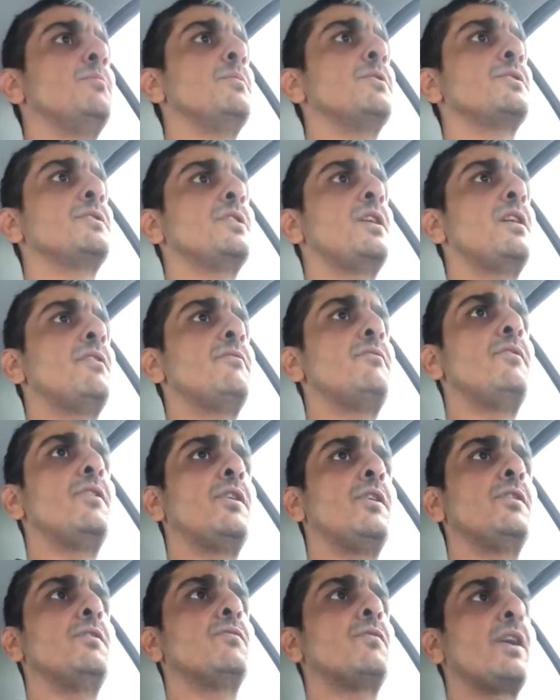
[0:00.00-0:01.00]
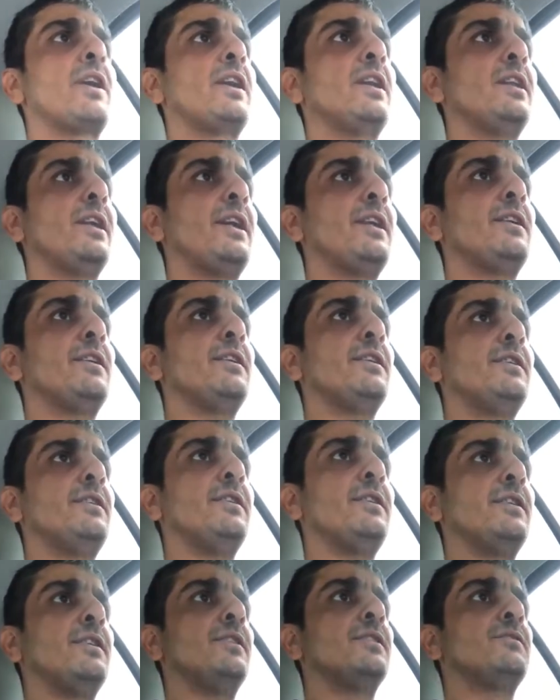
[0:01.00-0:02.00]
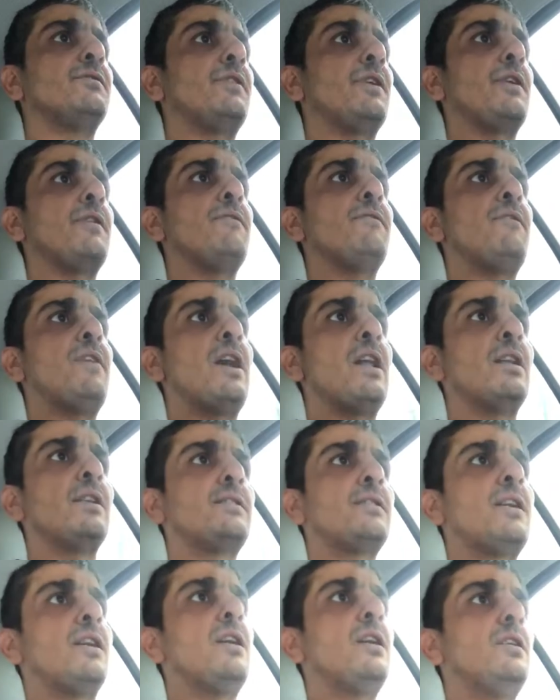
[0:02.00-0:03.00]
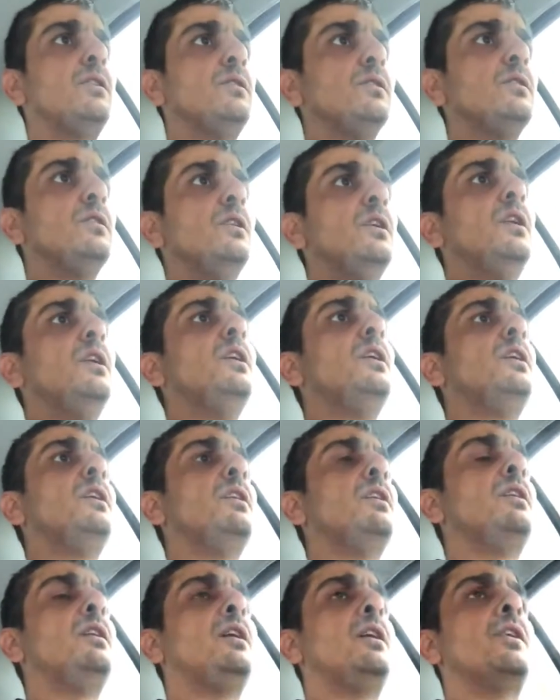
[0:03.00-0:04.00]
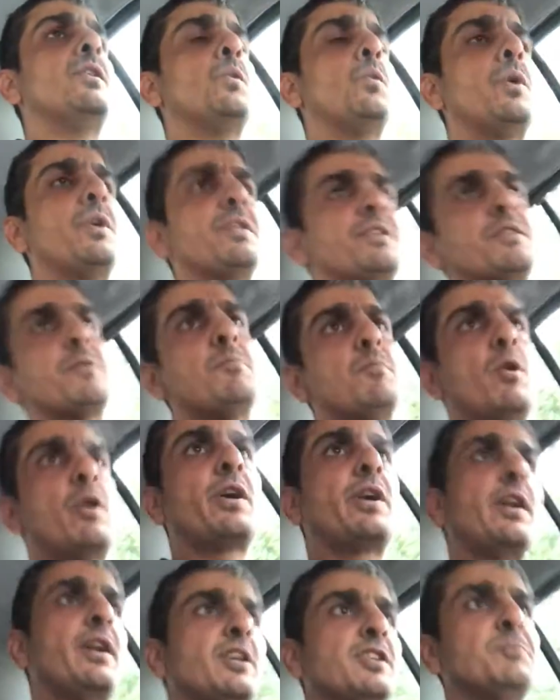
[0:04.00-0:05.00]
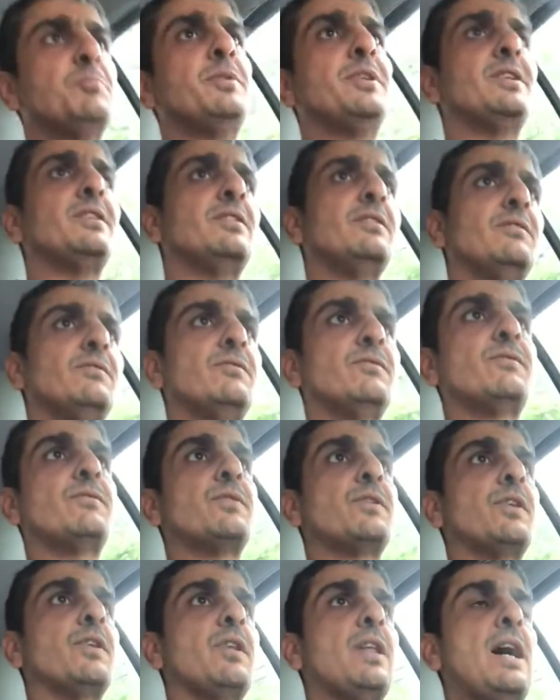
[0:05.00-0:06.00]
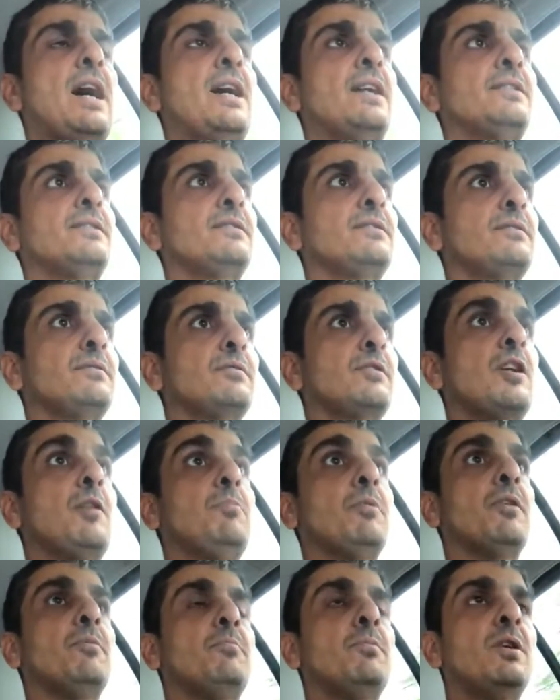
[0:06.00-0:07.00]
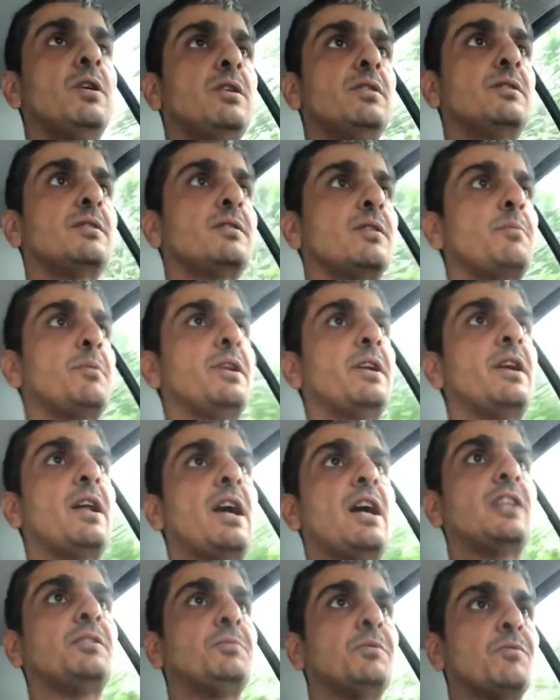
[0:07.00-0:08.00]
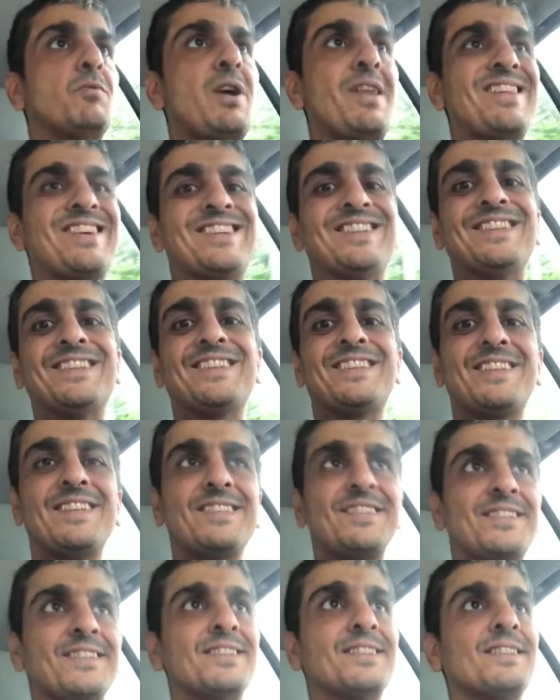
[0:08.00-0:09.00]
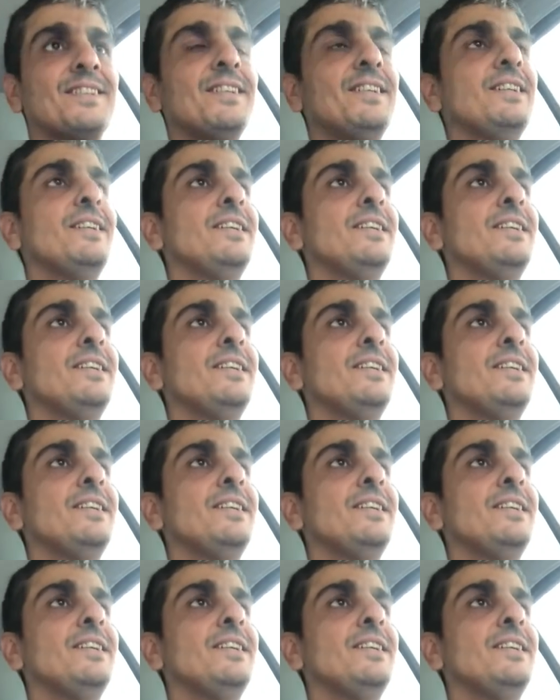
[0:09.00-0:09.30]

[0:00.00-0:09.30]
It's not very regulated. It is very volatile. The way that the market has been for the last couple of months, it has been rather consistent.